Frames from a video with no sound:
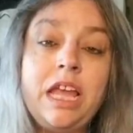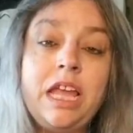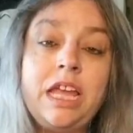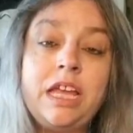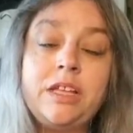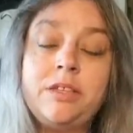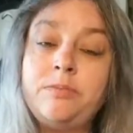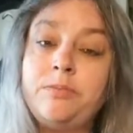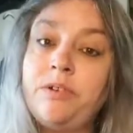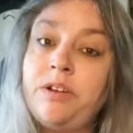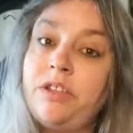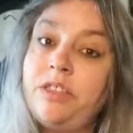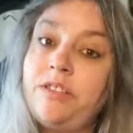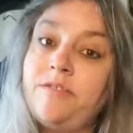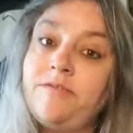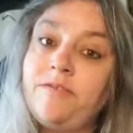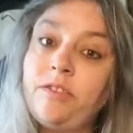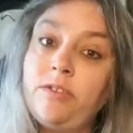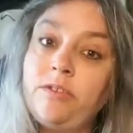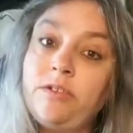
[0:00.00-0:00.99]
is where
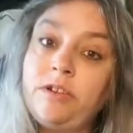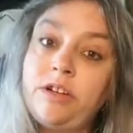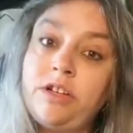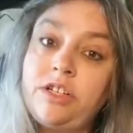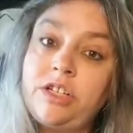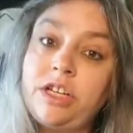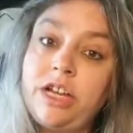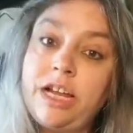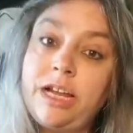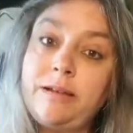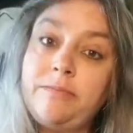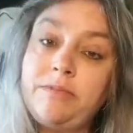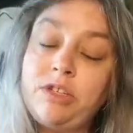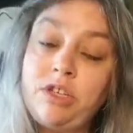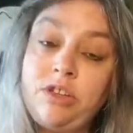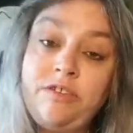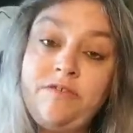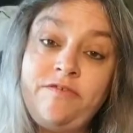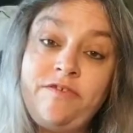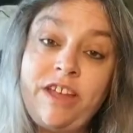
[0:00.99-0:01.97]
the Florsheim
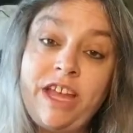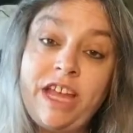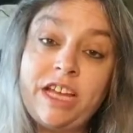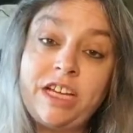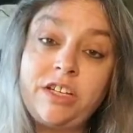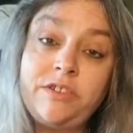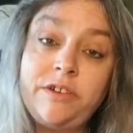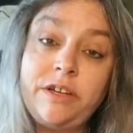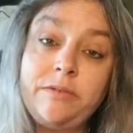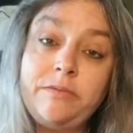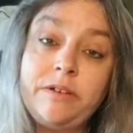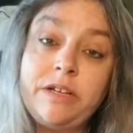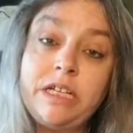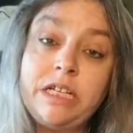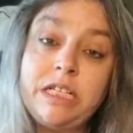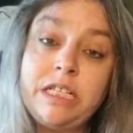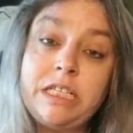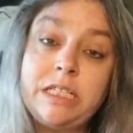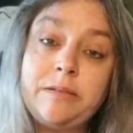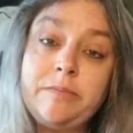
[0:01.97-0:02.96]
shoe factory
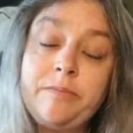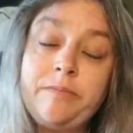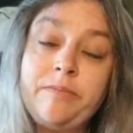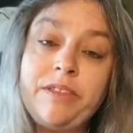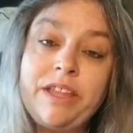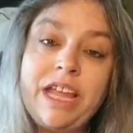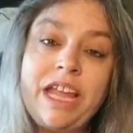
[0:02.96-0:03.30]
was,